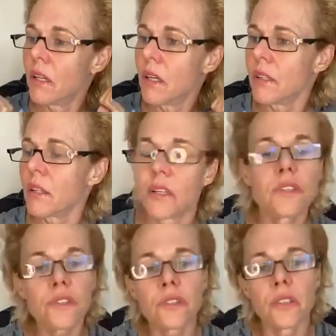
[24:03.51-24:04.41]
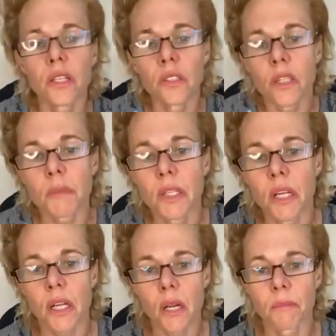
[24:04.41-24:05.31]
And then they look at me
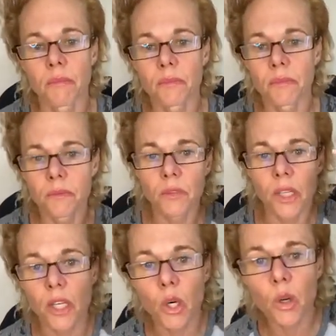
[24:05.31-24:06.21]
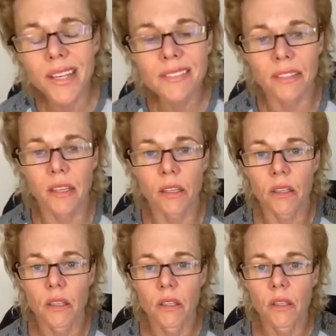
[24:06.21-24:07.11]
like I'm freaking crazy.
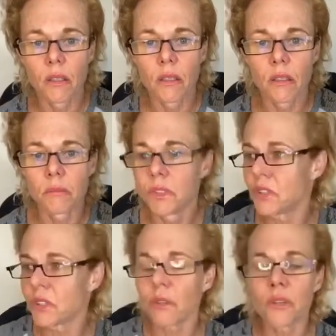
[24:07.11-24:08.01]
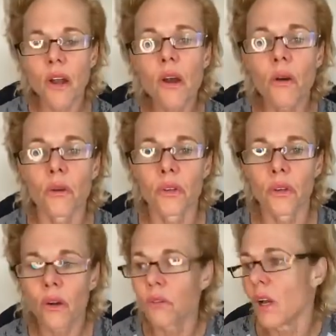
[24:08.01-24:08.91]
You don't
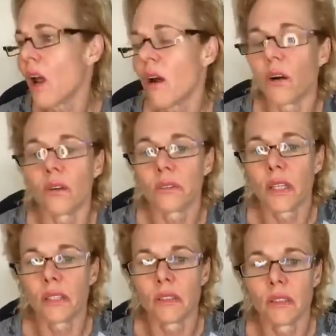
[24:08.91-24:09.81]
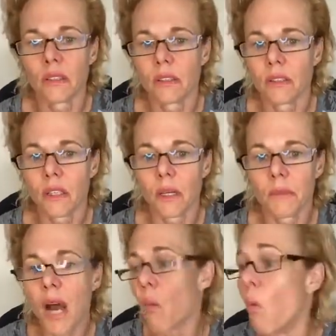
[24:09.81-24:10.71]
know that I'm
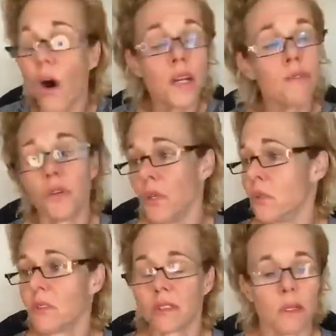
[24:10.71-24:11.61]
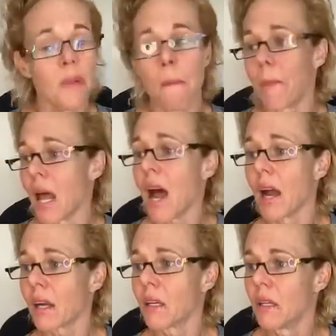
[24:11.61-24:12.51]
not one of you, because I'm not
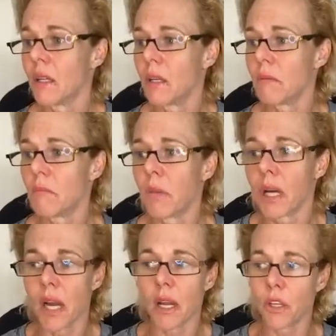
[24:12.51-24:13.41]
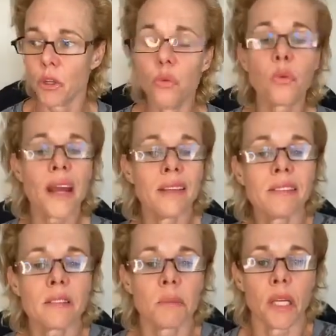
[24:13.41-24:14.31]
black, but you
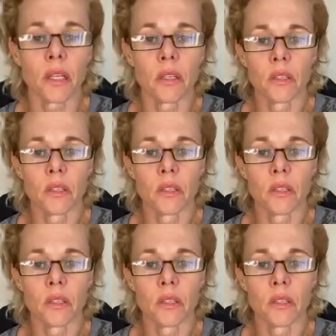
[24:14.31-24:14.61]
raised me.